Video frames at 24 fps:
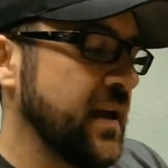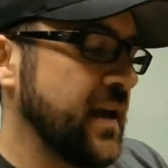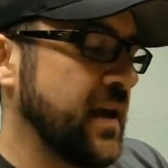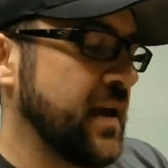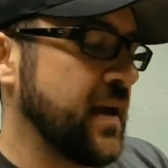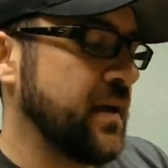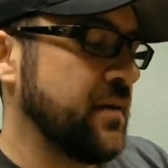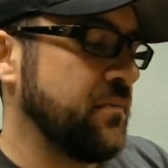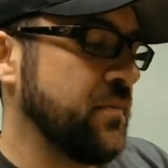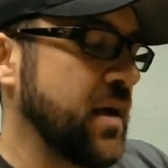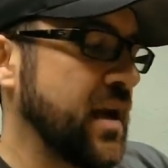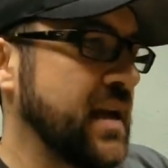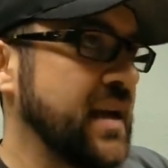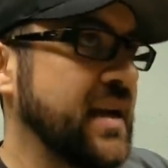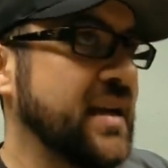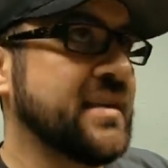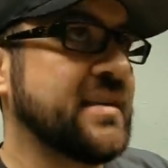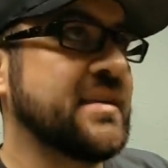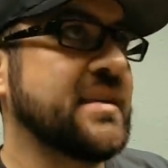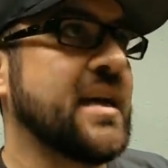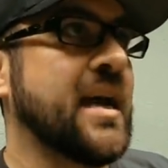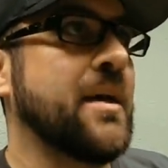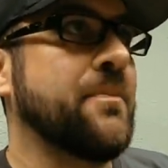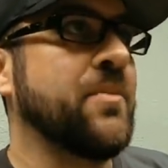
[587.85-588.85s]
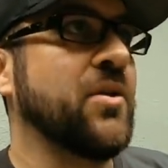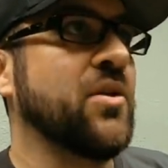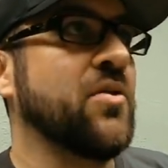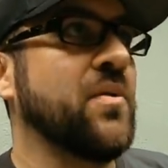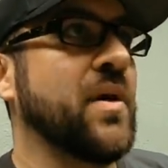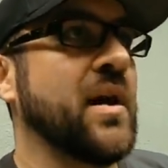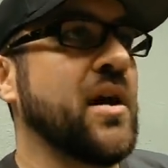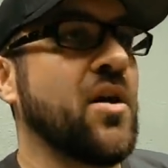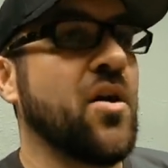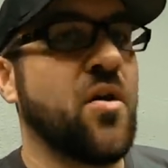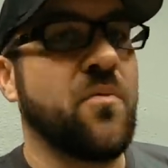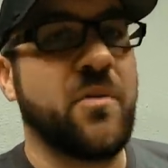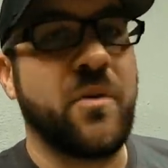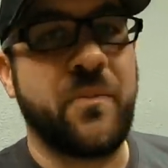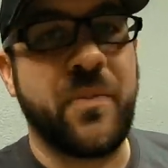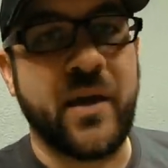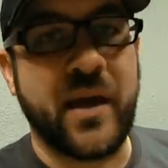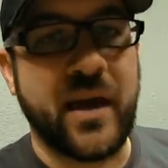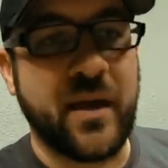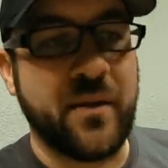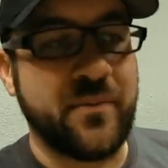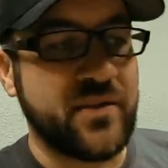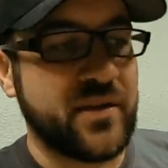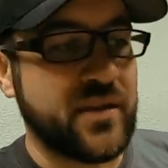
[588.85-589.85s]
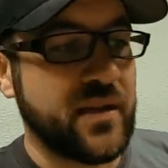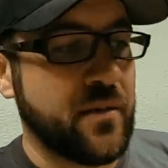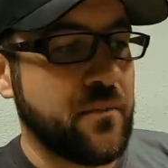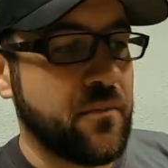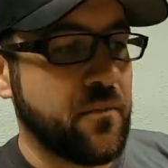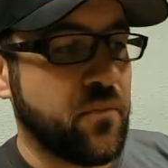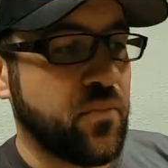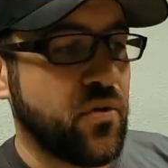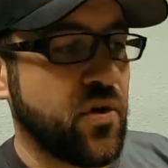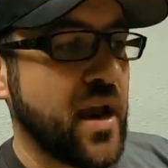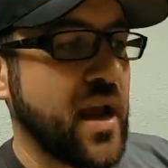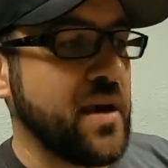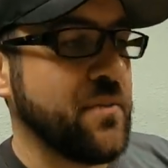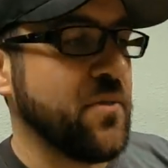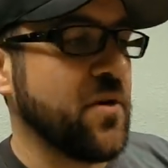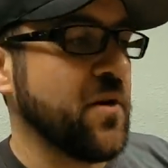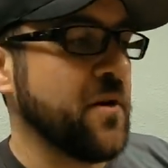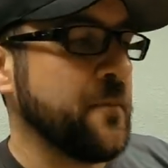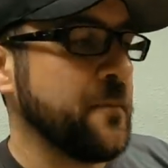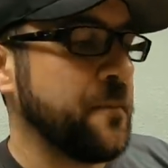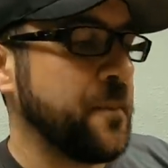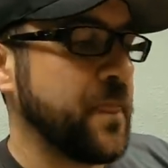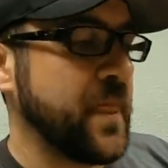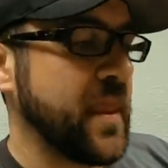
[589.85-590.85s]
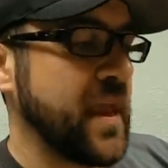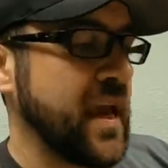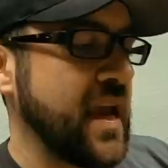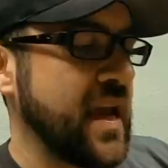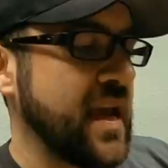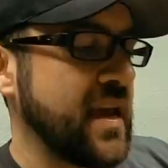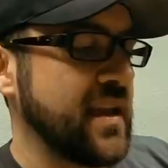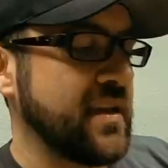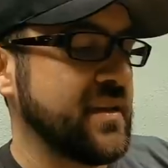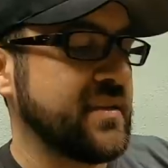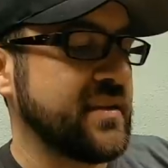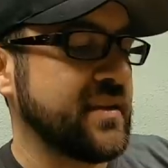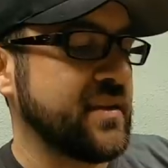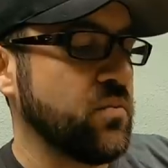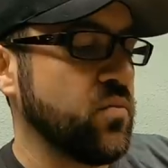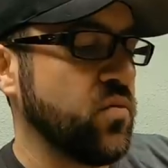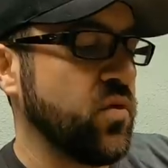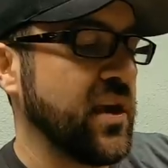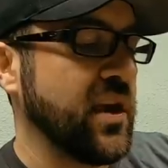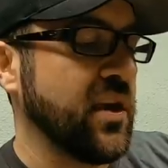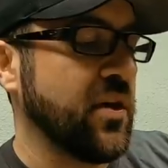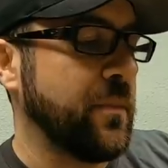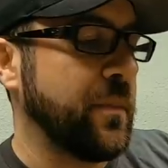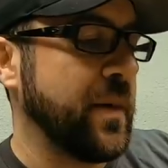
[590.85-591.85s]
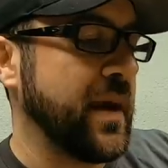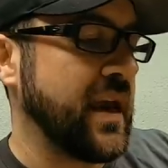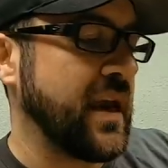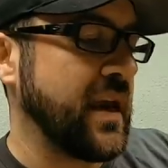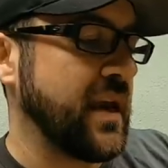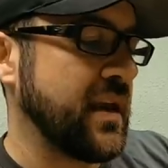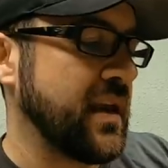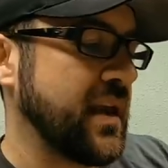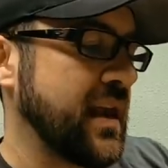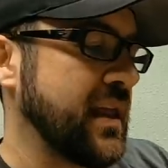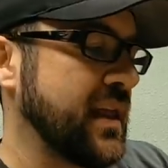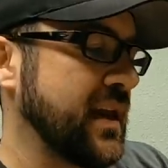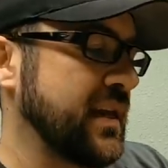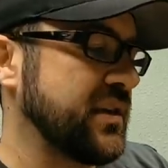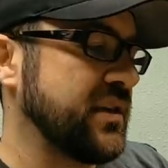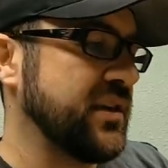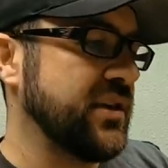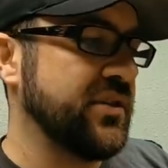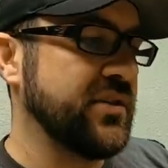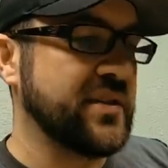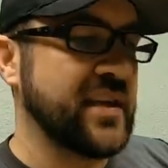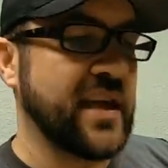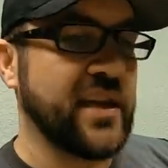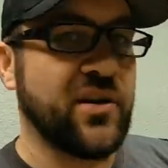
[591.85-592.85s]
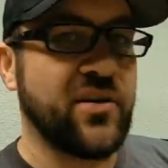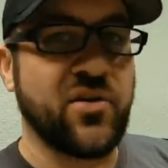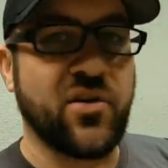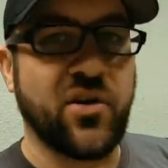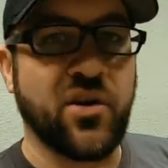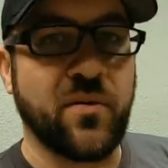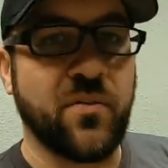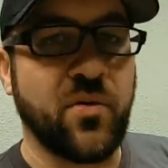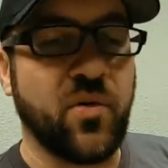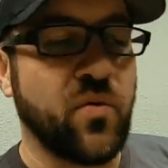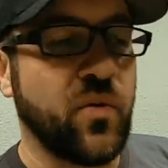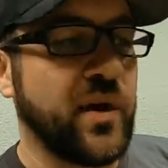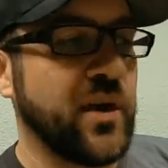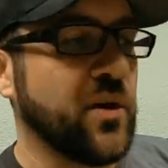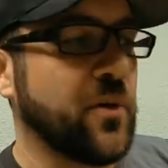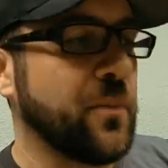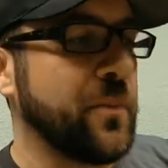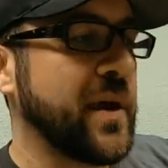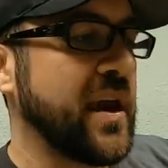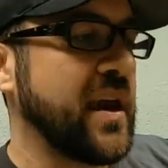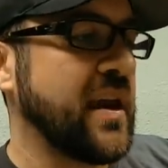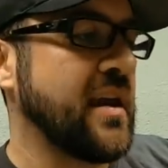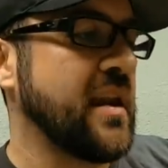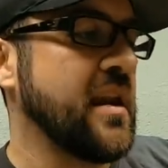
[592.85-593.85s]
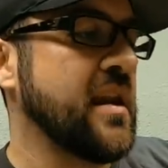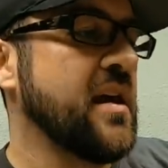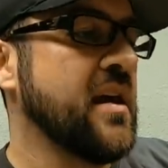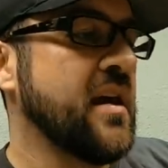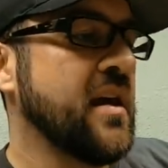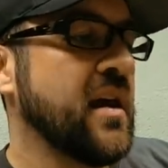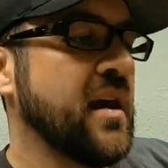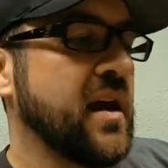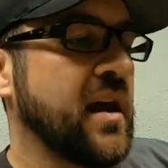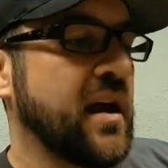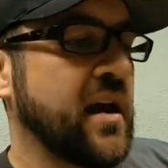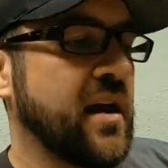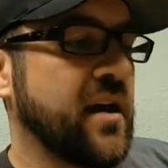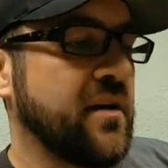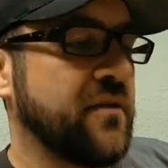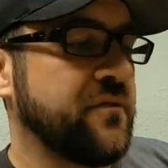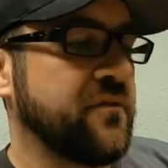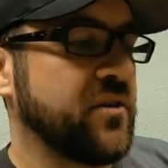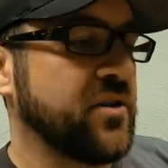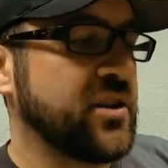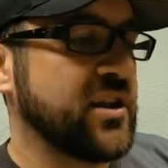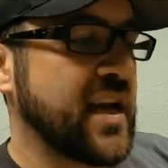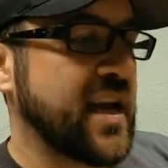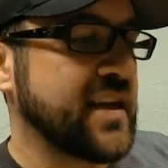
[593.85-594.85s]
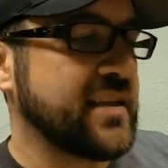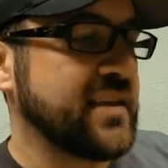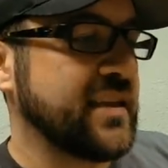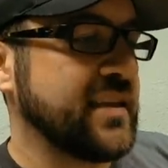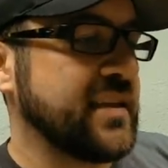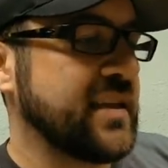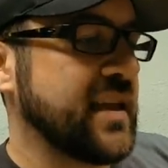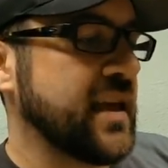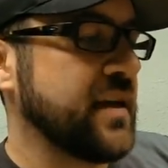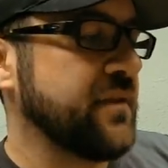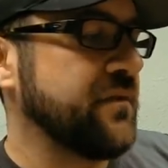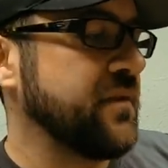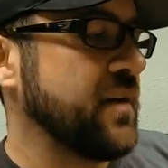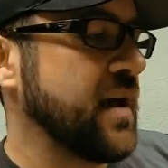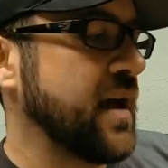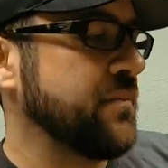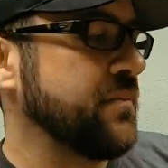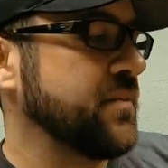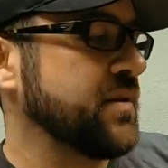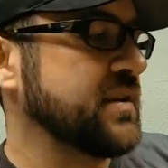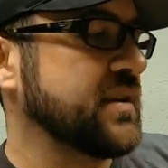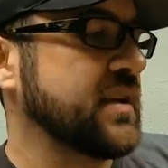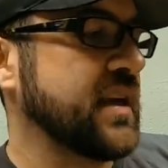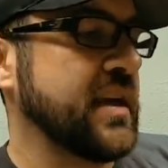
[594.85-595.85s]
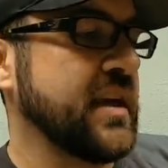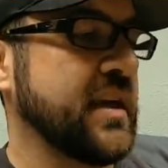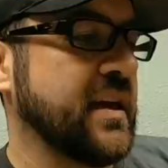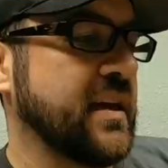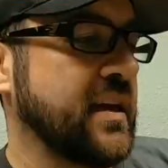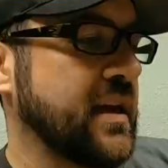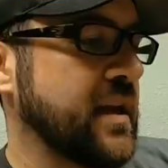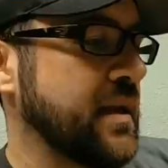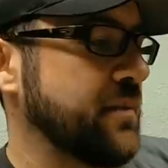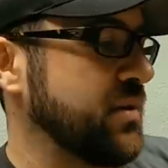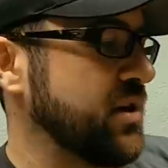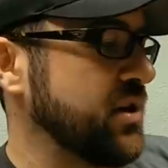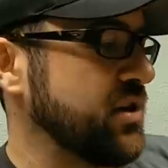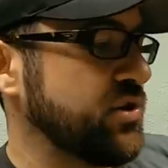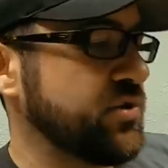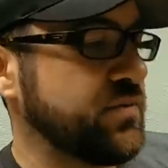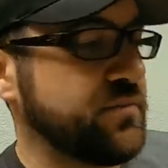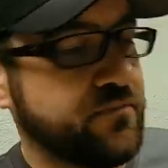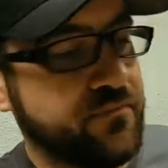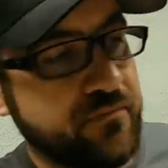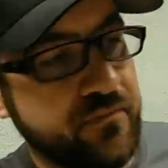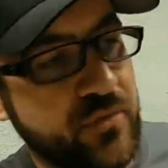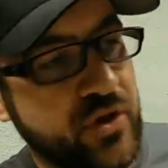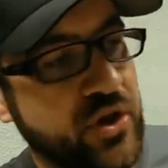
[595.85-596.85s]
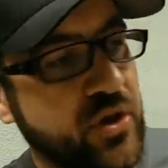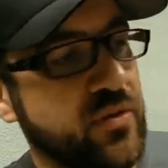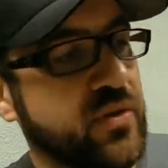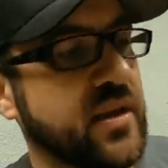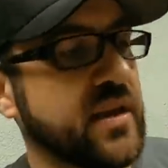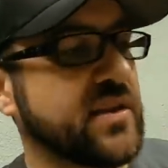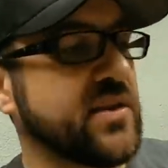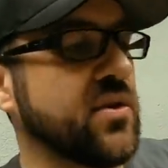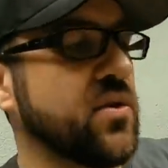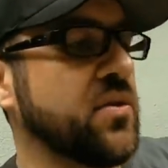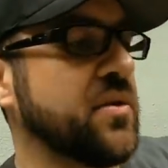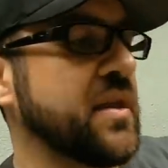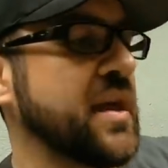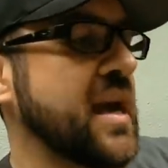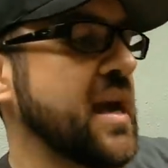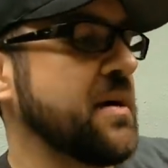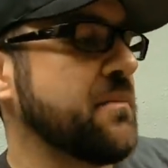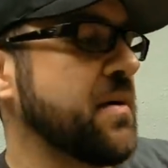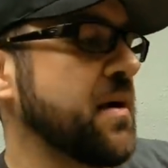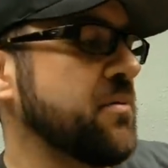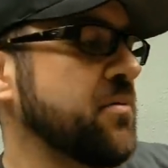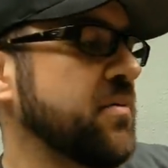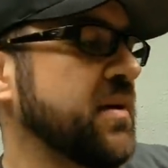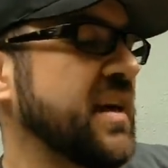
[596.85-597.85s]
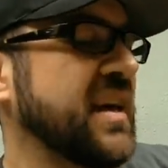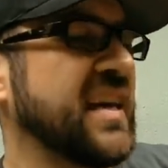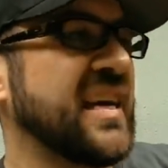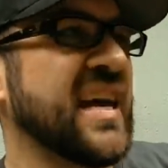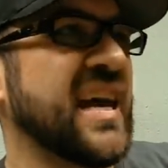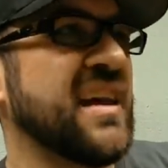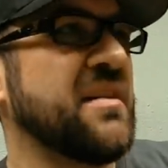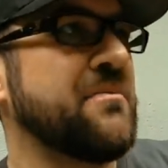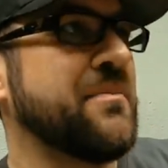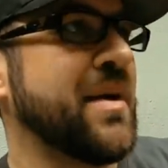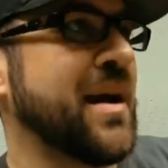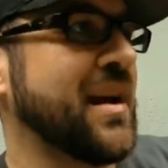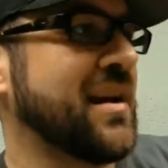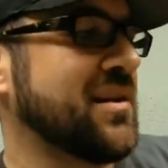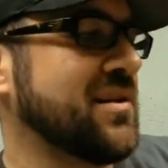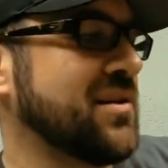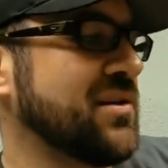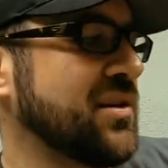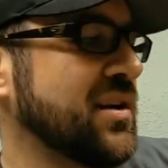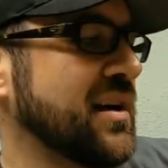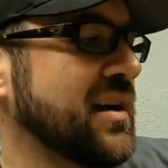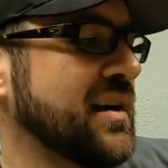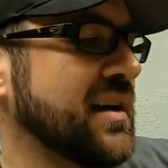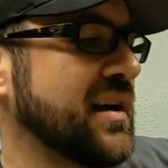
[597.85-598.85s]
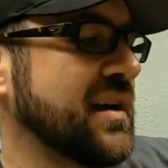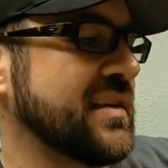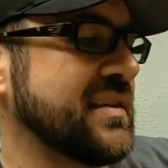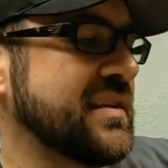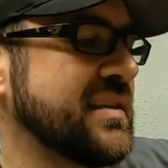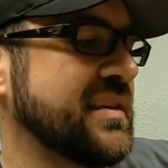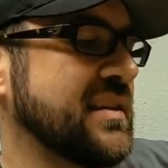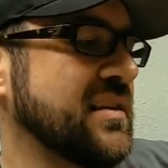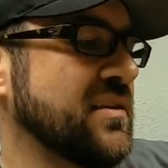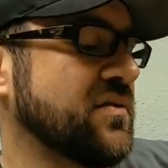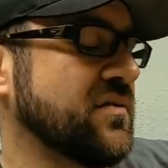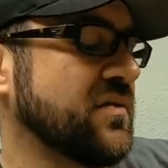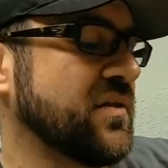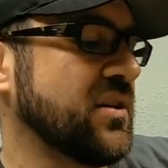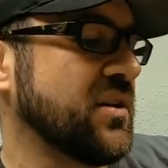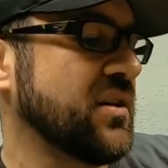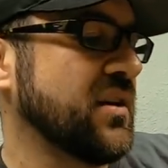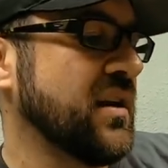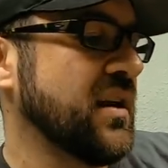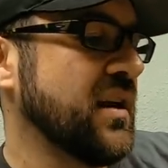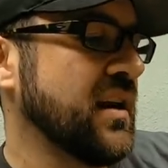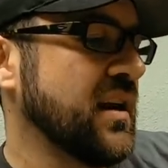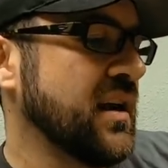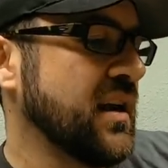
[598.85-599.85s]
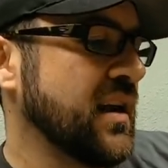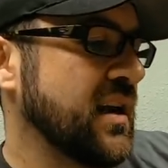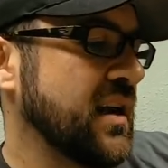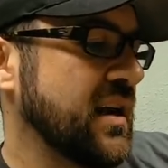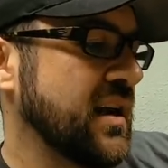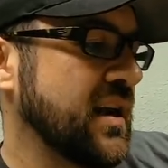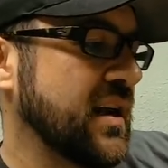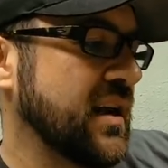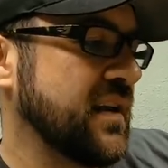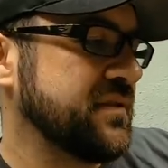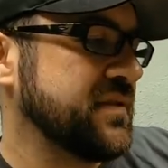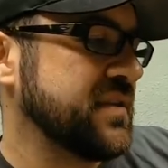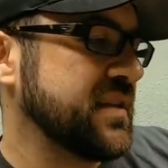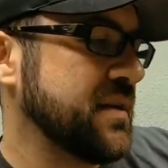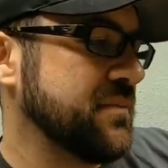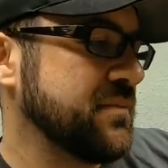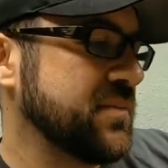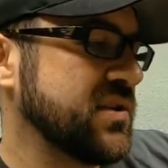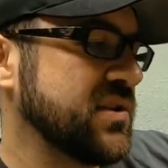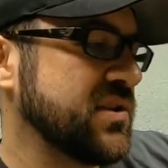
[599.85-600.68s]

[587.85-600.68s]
I need to stop on the way home and pick up some primer and some wheel paint. I like to use that durable wheel paint for chassis stuff. I'm gonna shoot this whole thing, probably a gunmetal or a silver of some